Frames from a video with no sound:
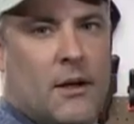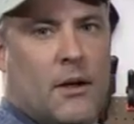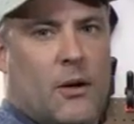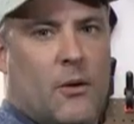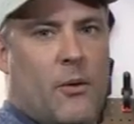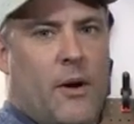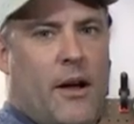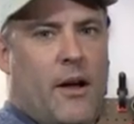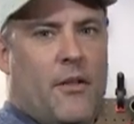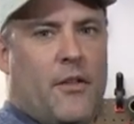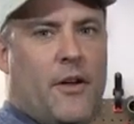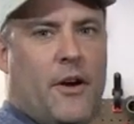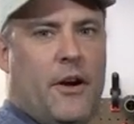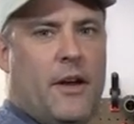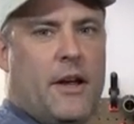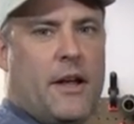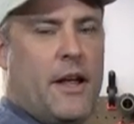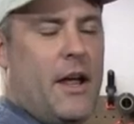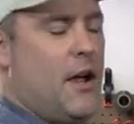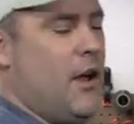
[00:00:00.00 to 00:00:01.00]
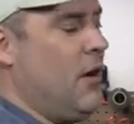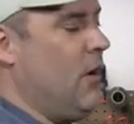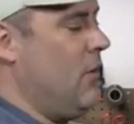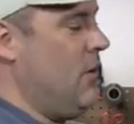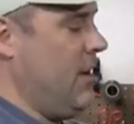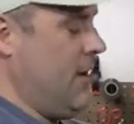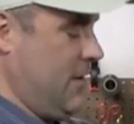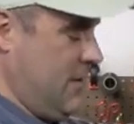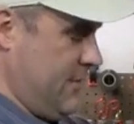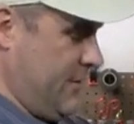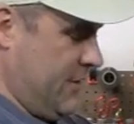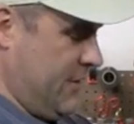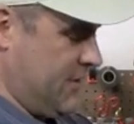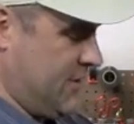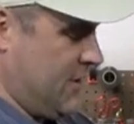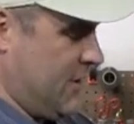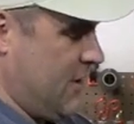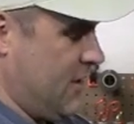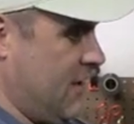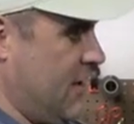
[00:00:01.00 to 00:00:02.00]
Well, there you go. There's
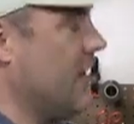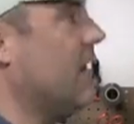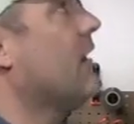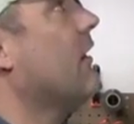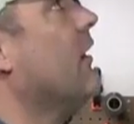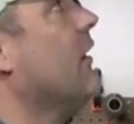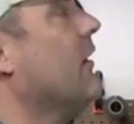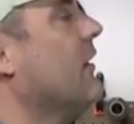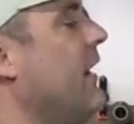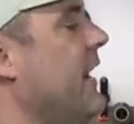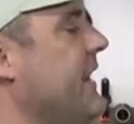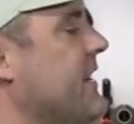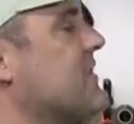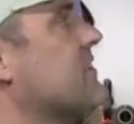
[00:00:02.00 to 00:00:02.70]
our light